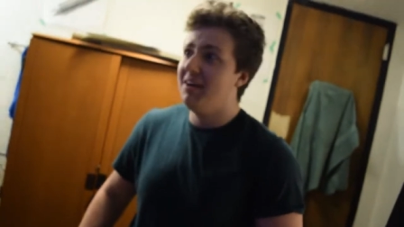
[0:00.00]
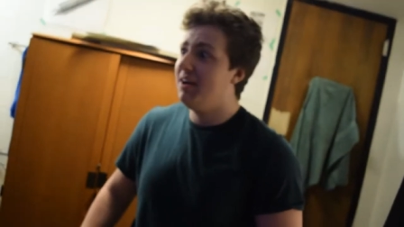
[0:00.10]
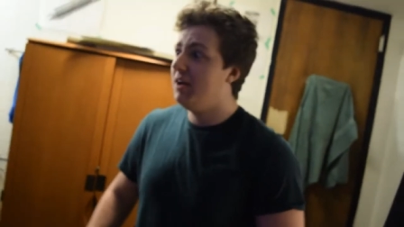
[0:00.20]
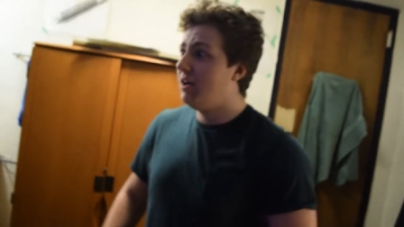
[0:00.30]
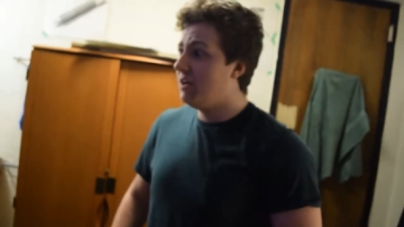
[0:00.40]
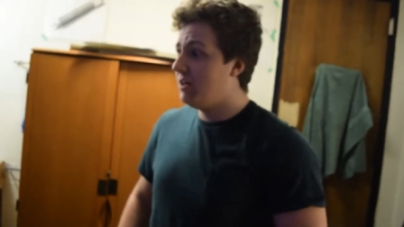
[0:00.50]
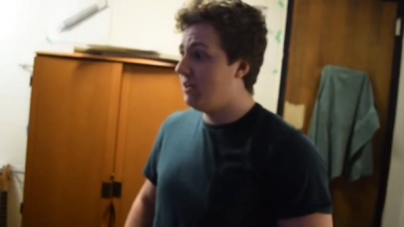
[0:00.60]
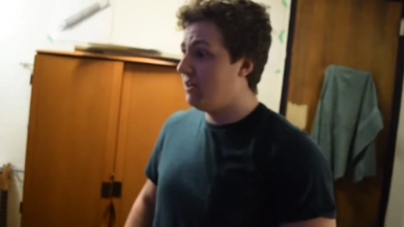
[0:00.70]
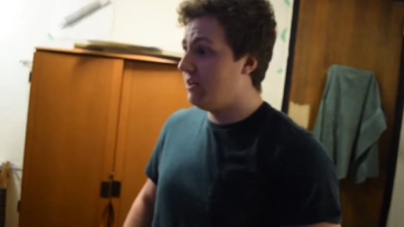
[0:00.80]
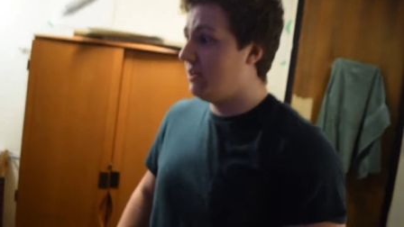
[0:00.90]
Oh, well, that was
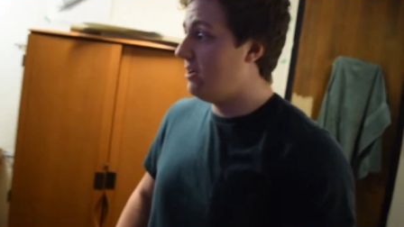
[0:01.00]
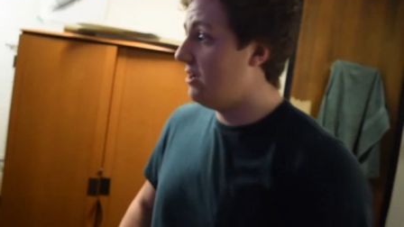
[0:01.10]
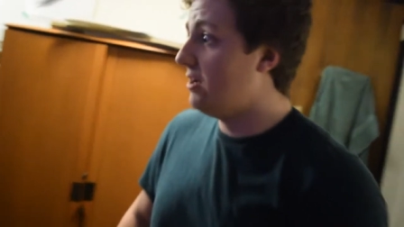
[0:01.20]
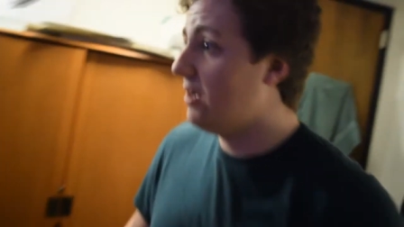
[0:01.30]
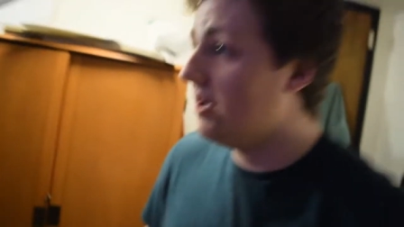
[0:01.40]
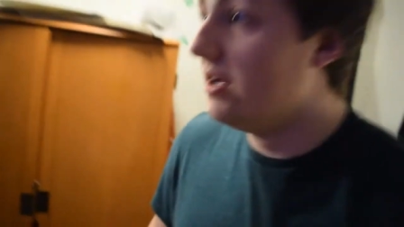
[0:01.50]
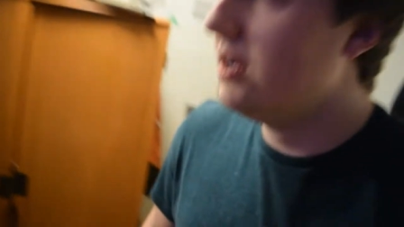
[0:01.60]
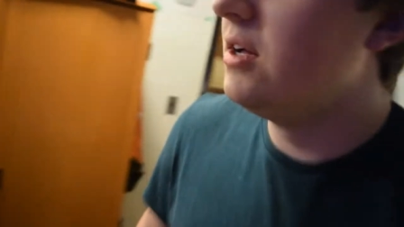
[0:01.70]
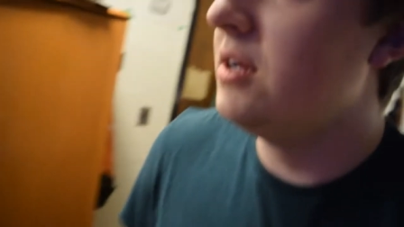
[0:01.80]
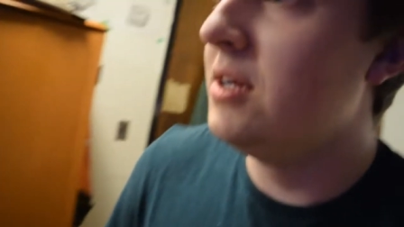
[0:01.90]
weird. Okay.
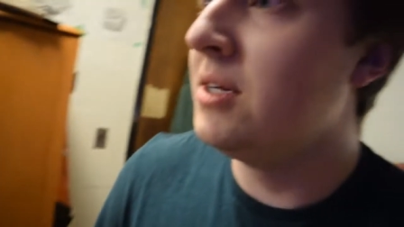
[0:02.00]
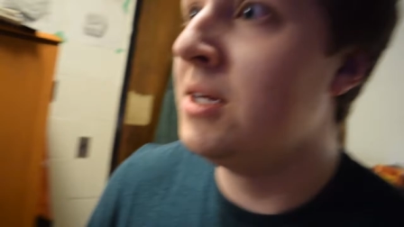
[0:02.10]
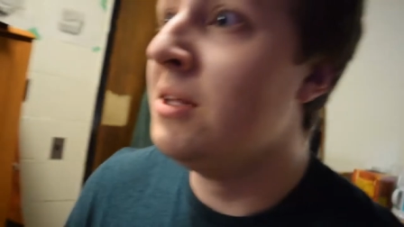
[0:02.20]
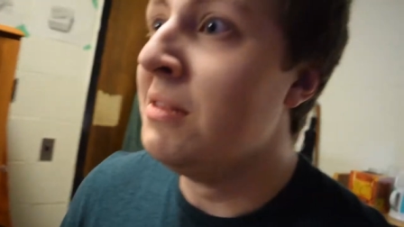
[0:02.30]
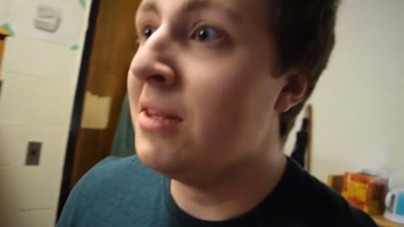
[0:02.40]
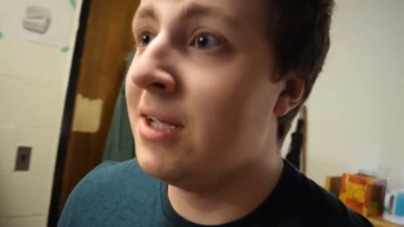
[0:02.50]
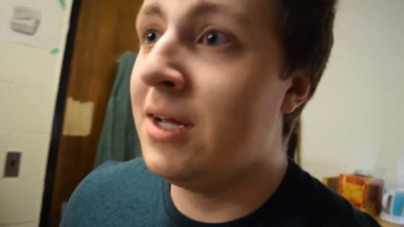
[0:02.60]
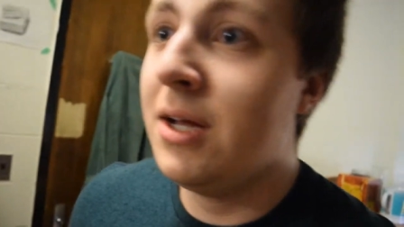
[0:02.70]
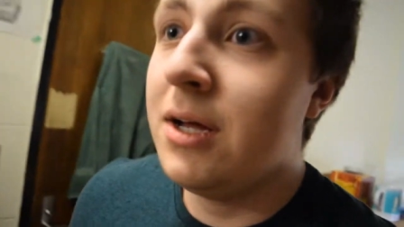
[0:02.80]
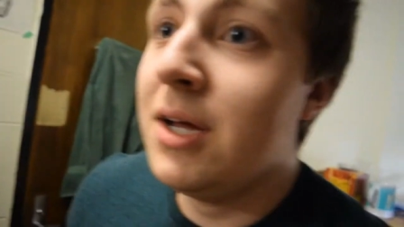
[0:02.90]
So let's get you
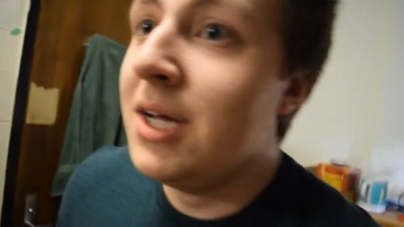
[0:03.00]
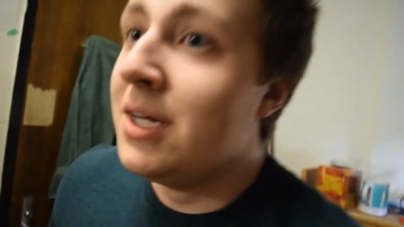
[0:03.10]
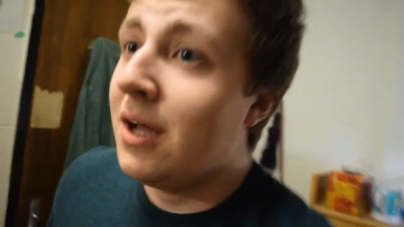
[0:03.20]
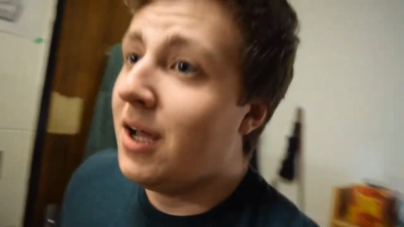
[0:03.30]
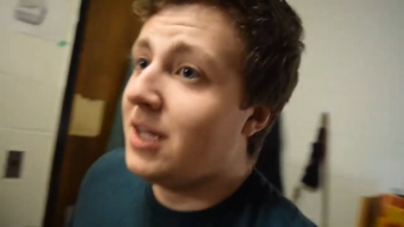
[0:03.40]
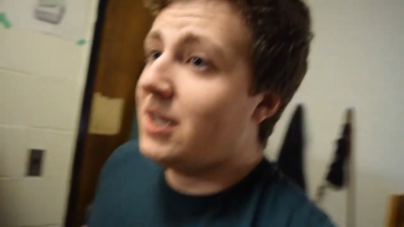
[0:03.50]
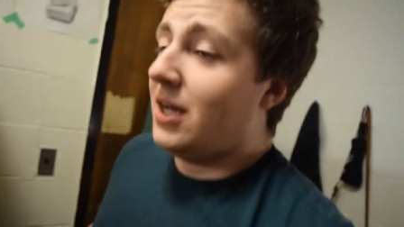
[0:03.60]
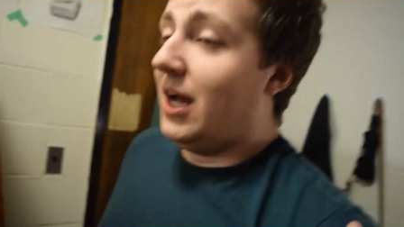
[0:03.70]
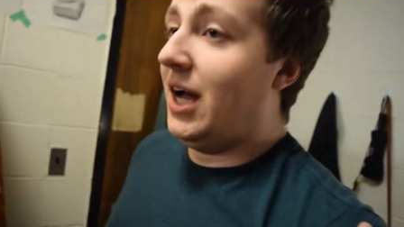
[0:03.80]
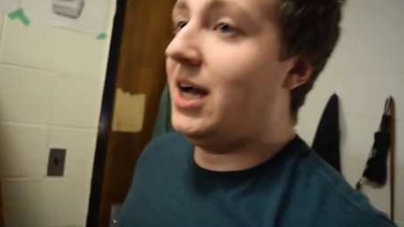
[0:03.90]
checked, okay,
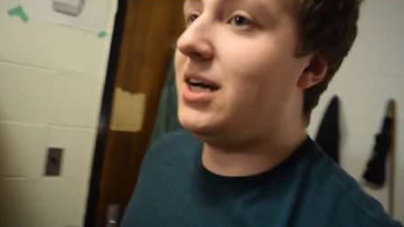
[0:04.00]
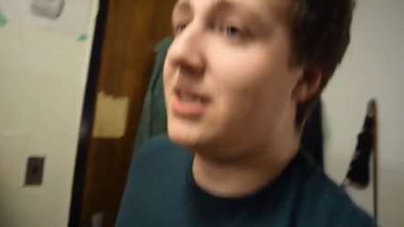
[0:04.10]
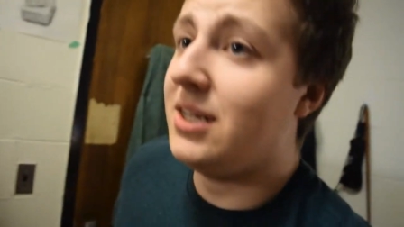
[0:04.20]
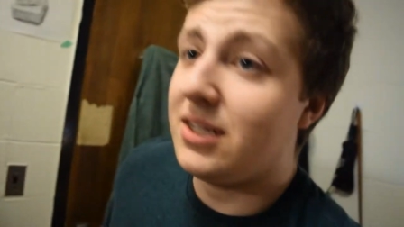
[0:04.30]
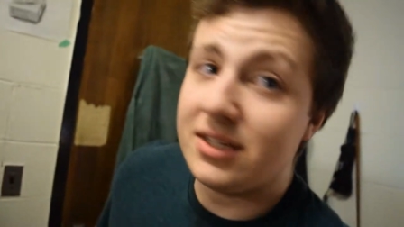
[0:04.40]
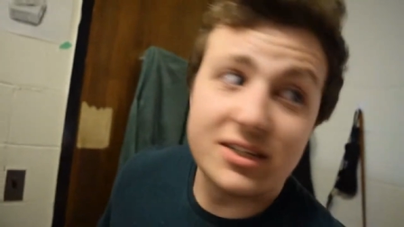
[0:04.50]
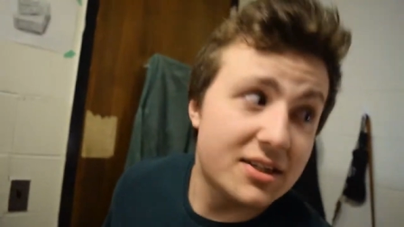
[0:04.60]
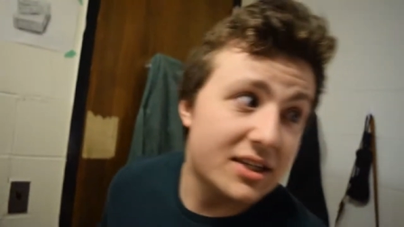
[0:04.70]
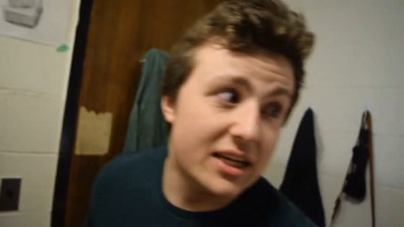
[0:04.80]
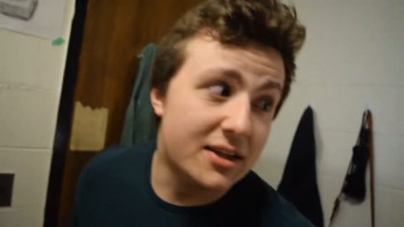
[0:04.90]
boy?
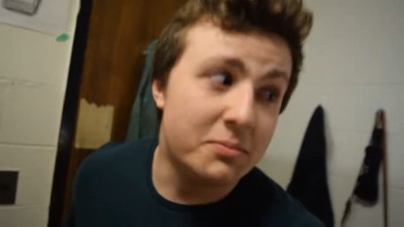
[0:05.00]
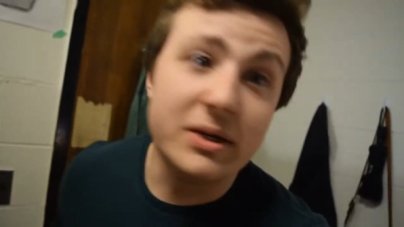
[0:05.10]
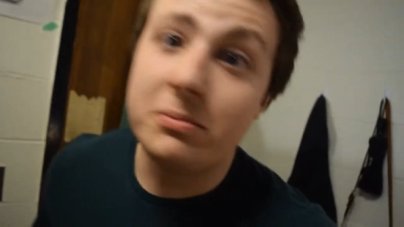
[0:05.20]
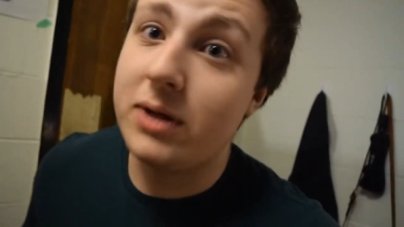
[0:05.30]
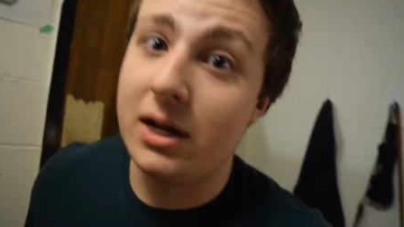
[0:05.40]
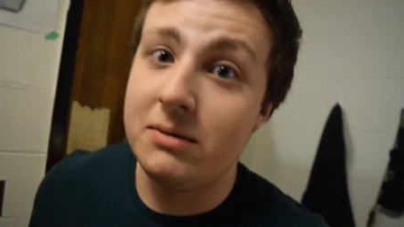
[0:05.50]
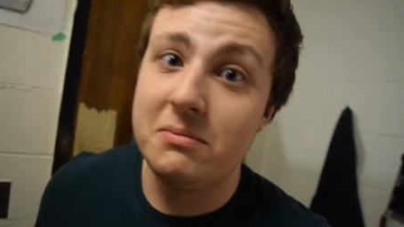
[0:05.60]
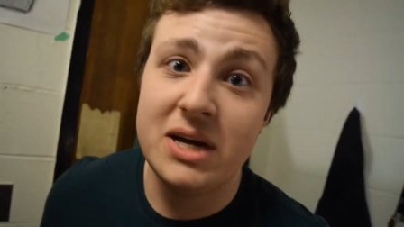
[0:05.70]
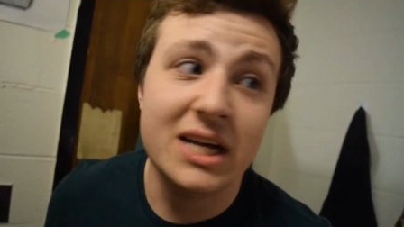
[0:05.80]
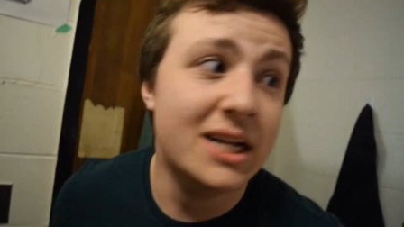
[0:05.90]
Just get the people out of my
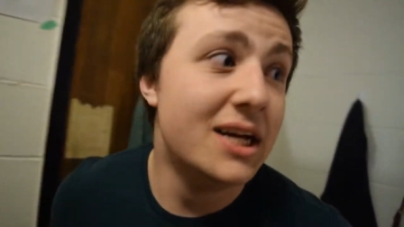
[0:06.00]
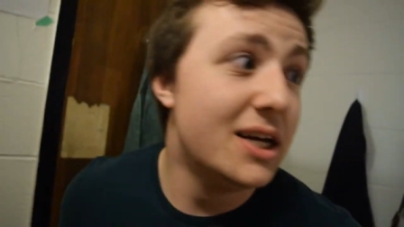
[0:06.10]
bed.